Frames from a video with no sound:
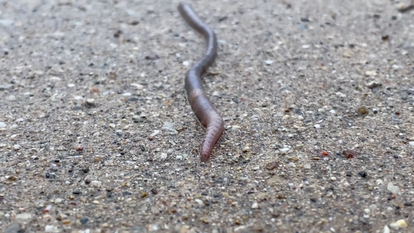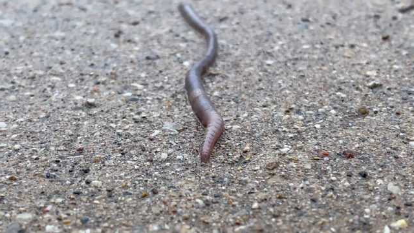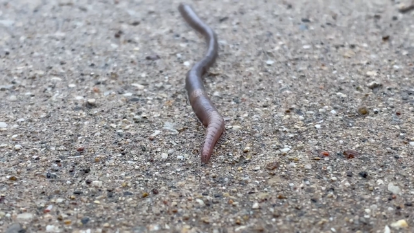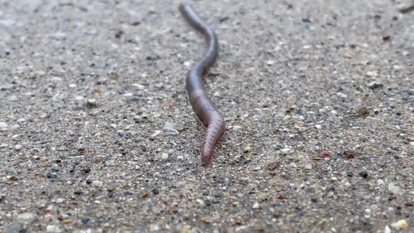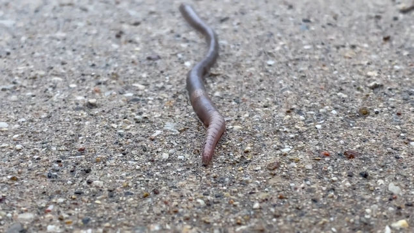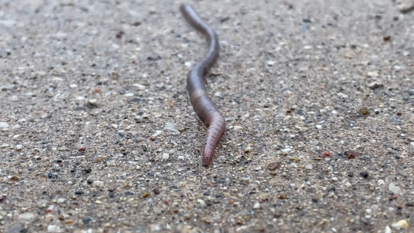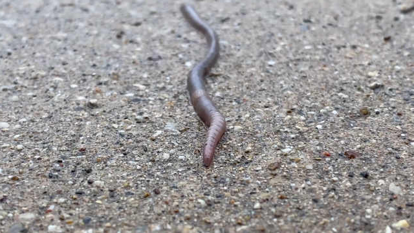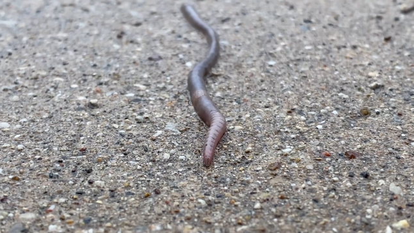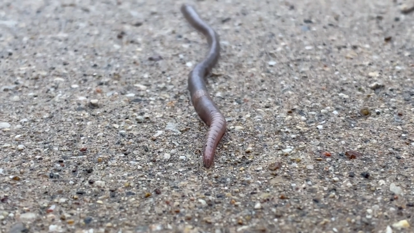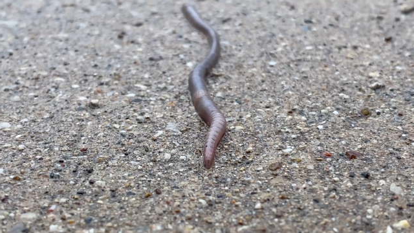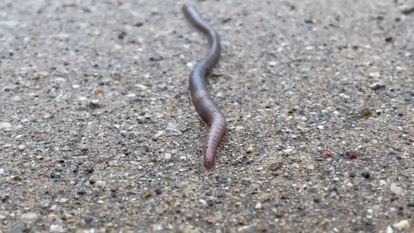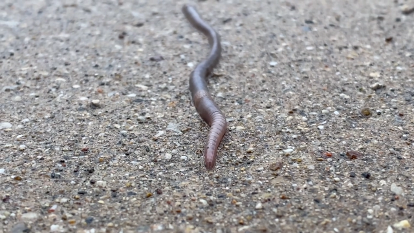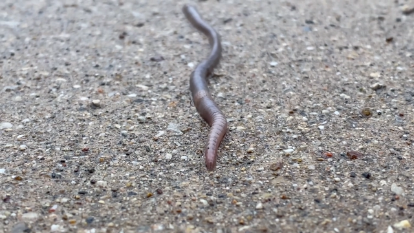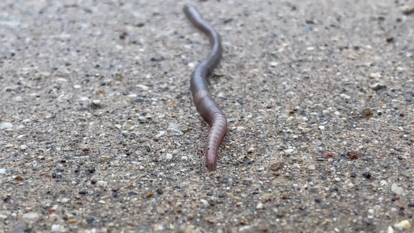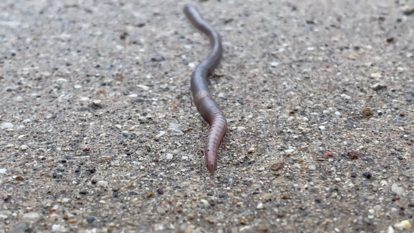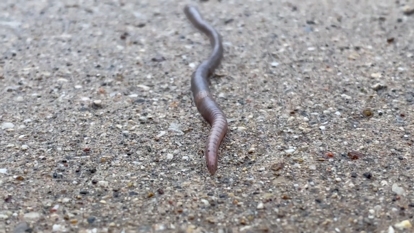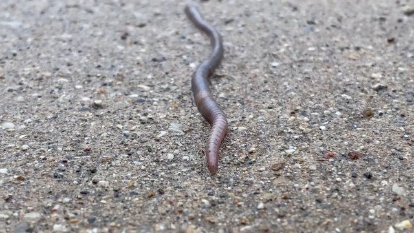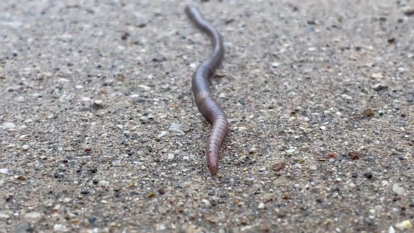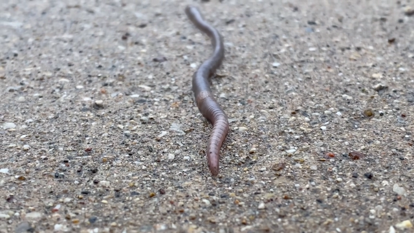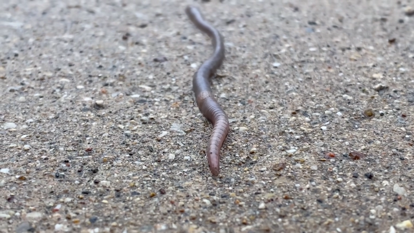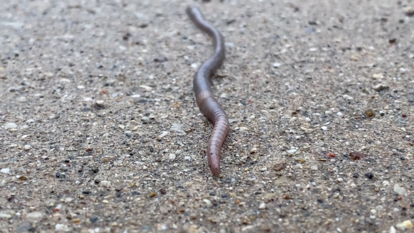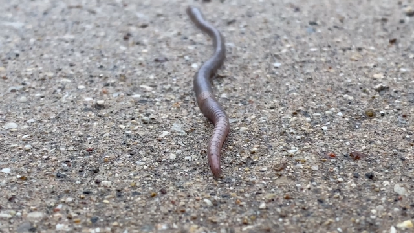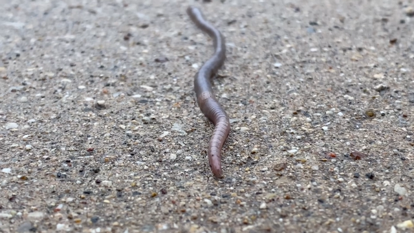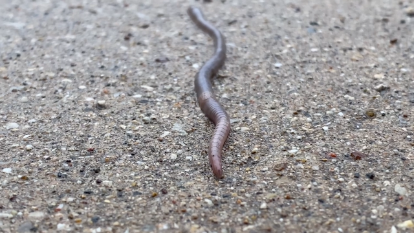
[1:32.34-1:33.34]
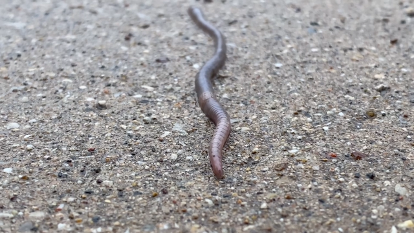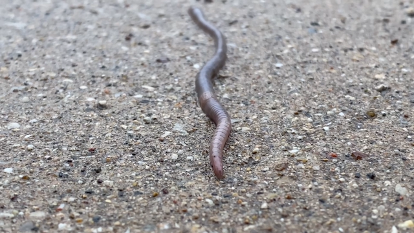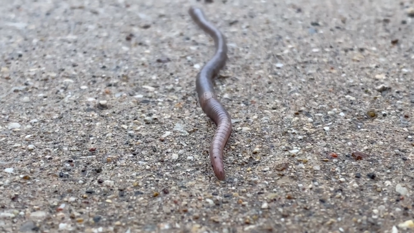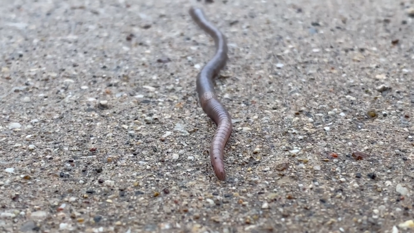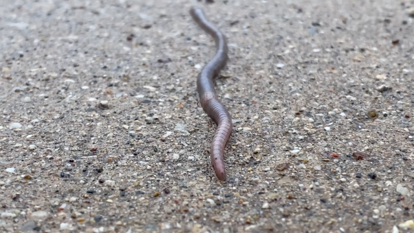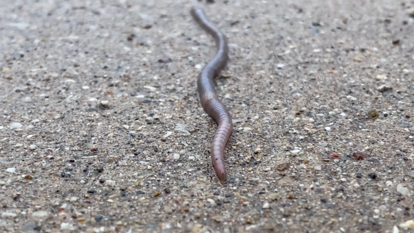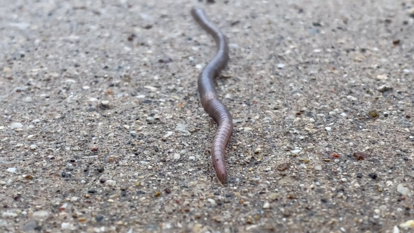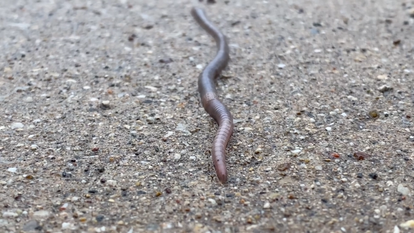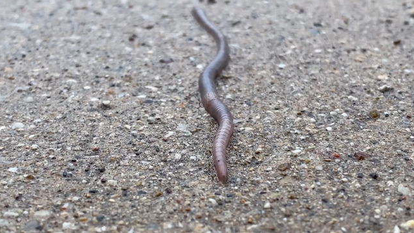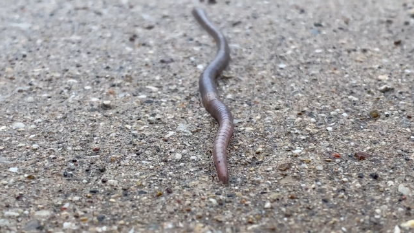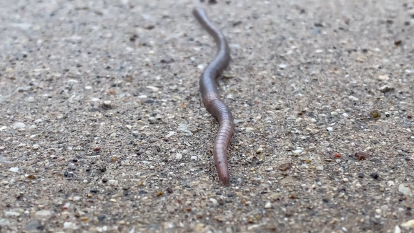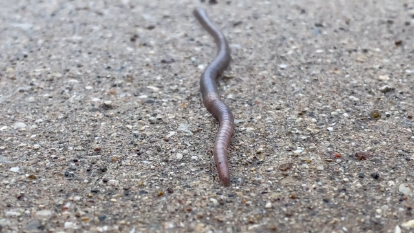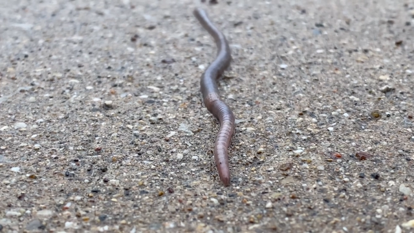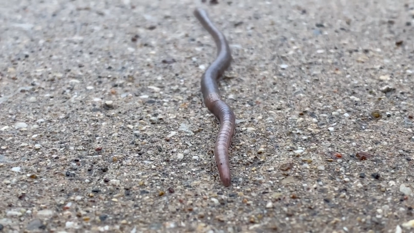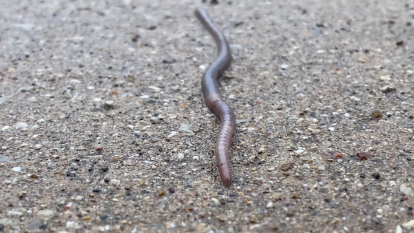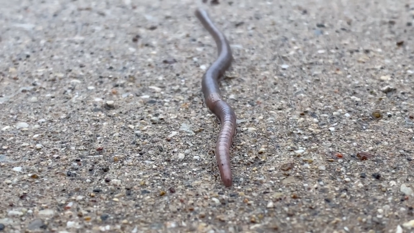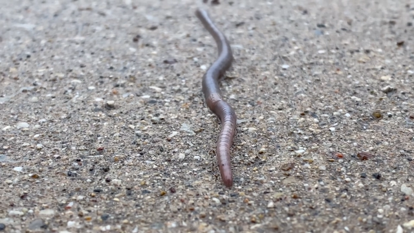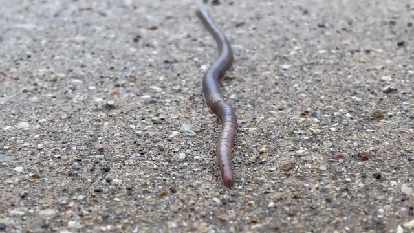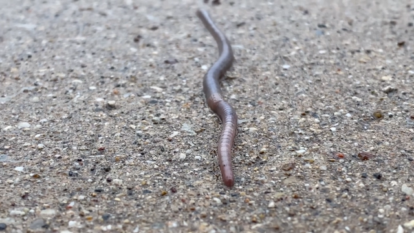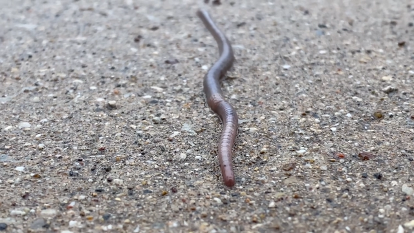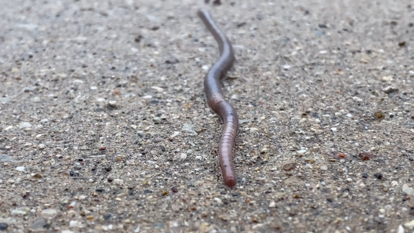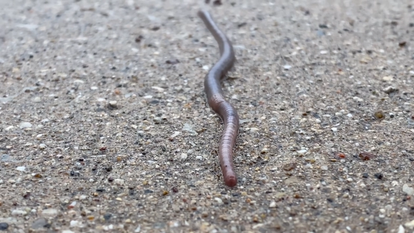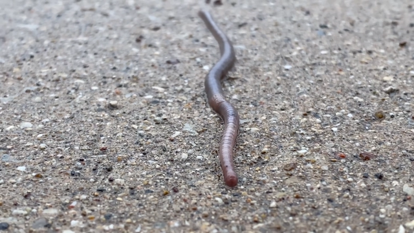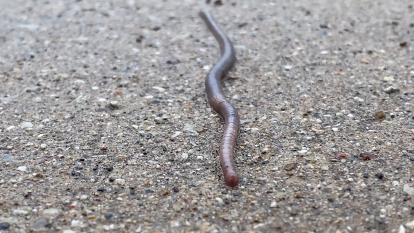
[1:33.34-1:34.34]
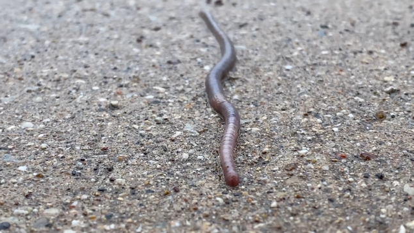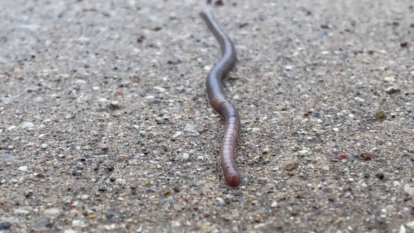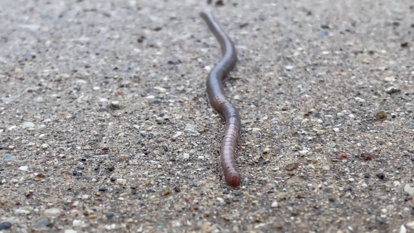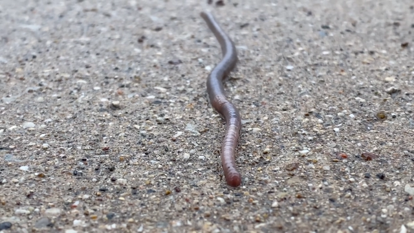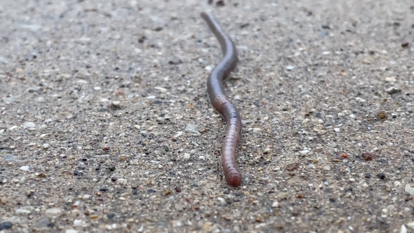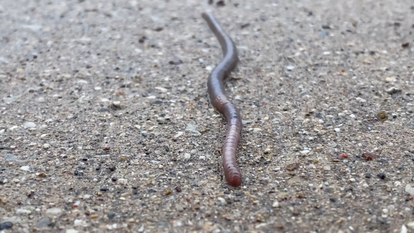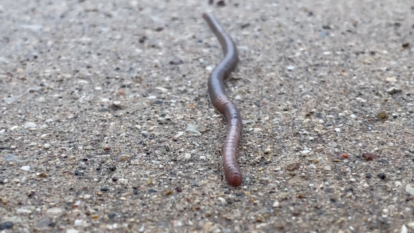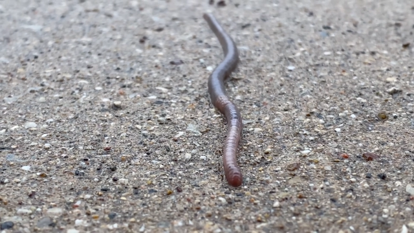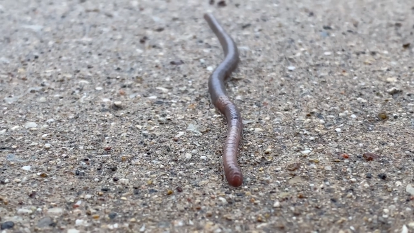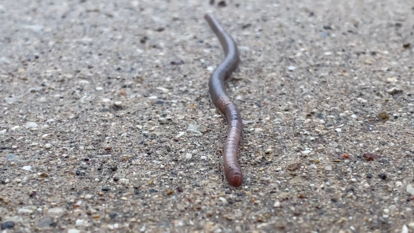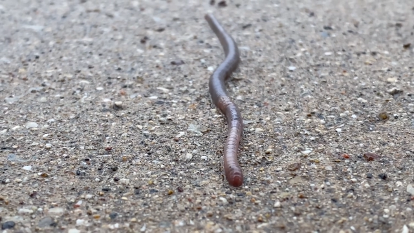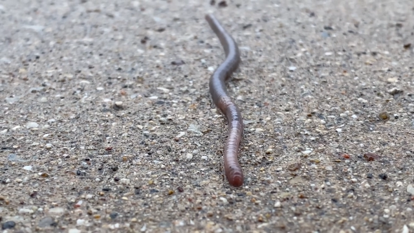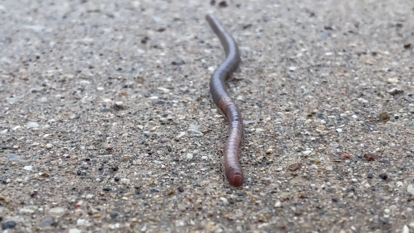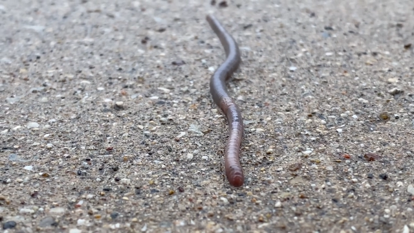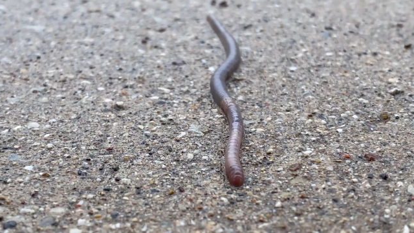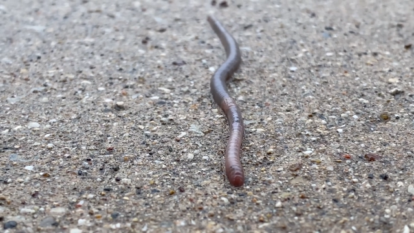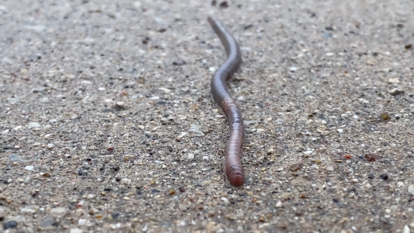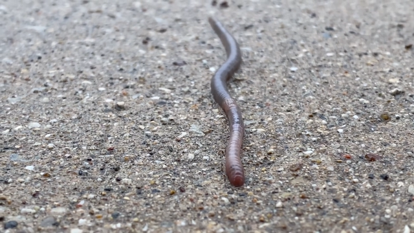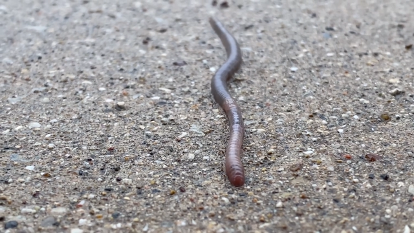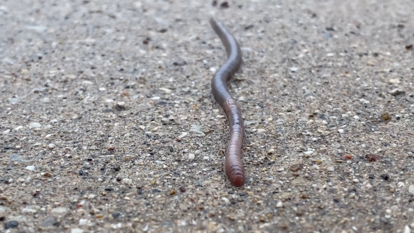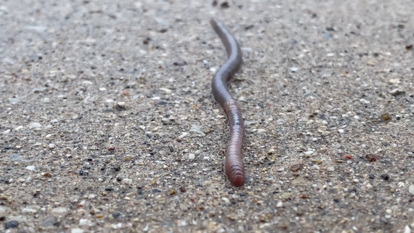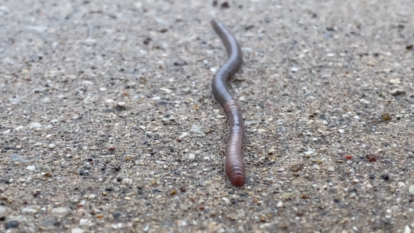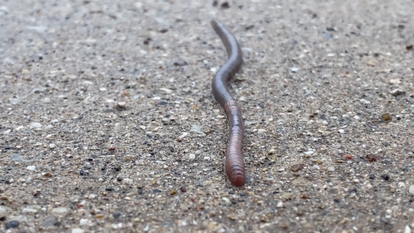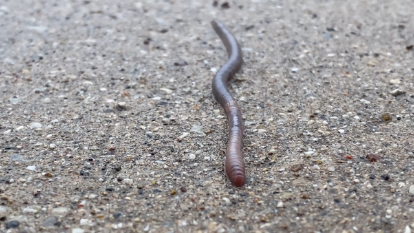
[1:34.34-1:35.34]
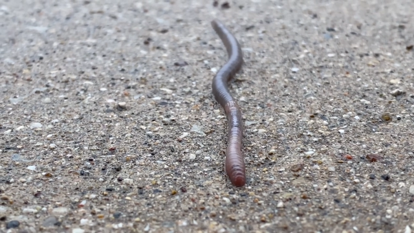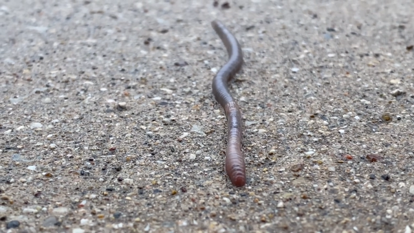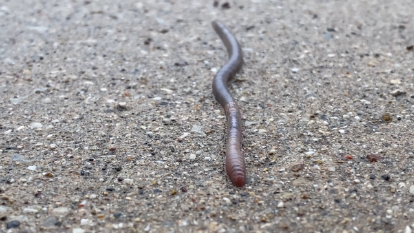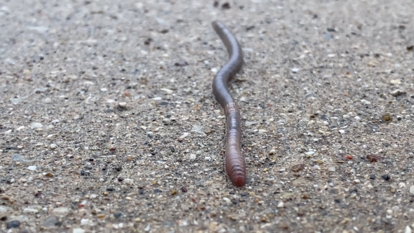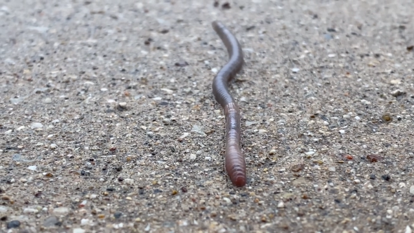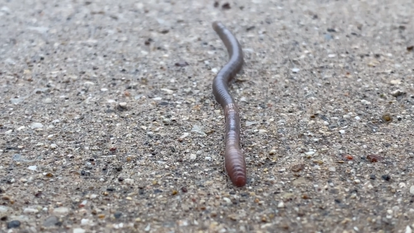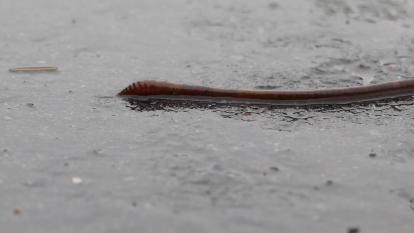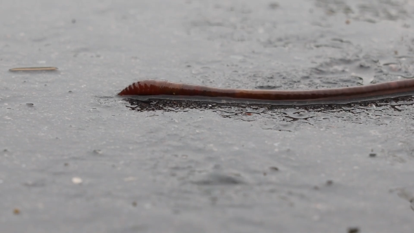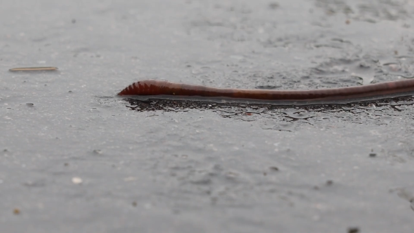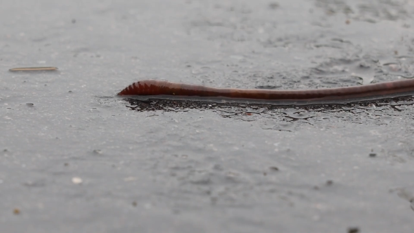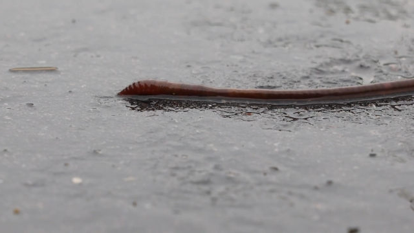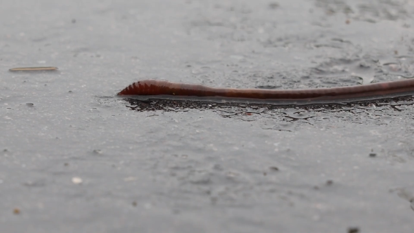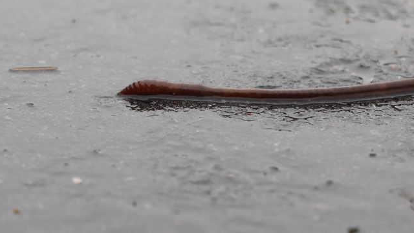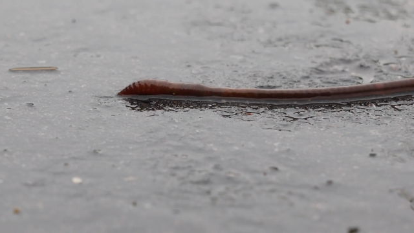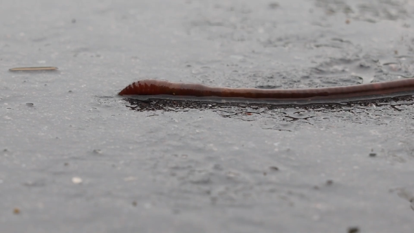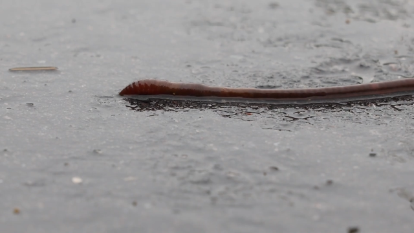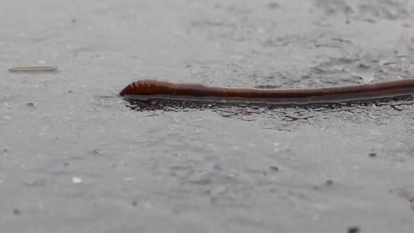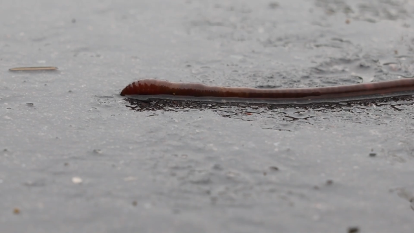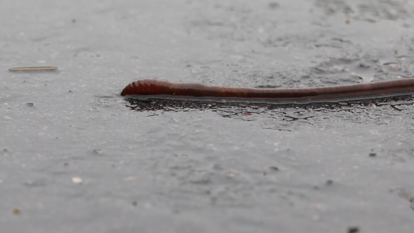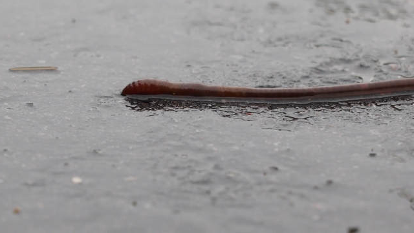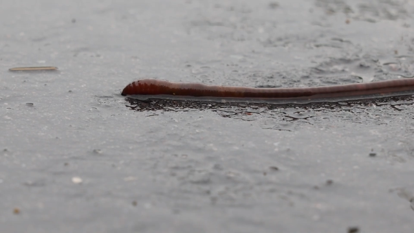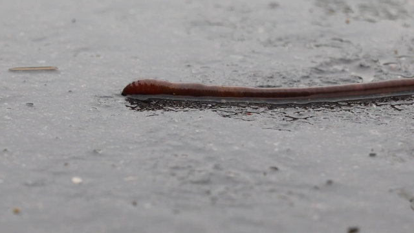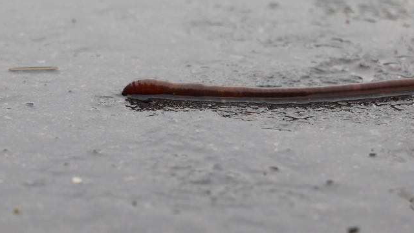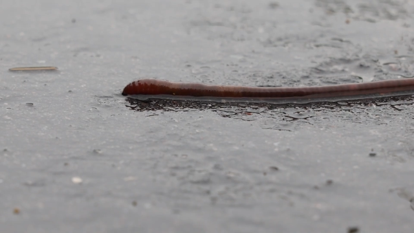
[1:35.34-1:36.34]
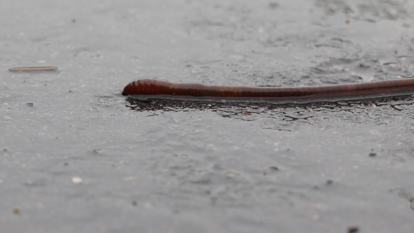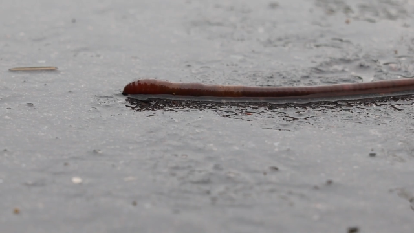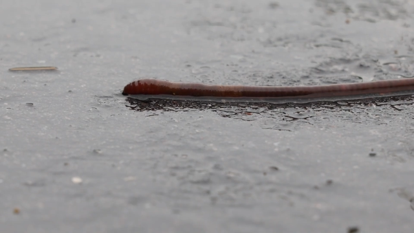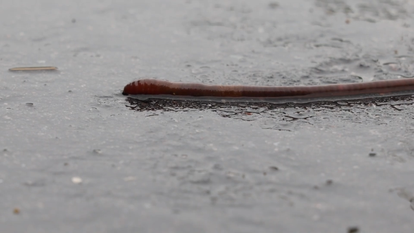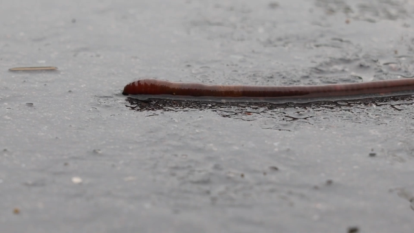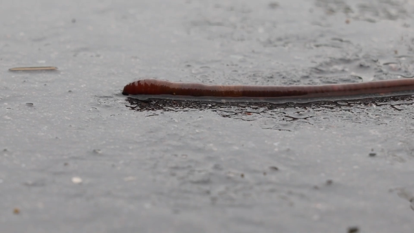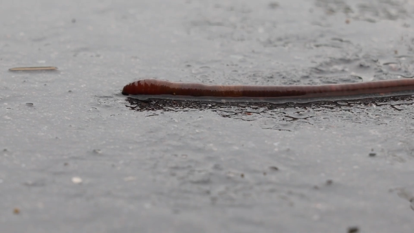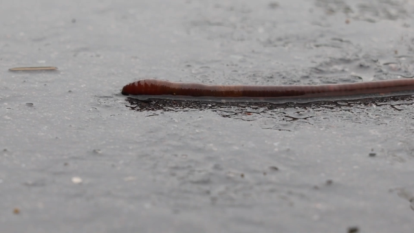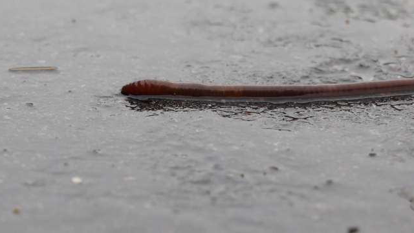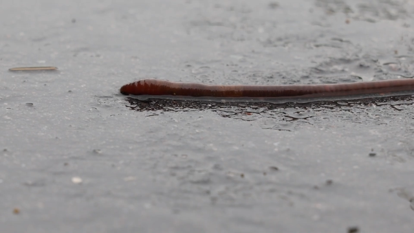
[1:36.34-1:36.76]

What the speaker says: [unreadable: no face in view]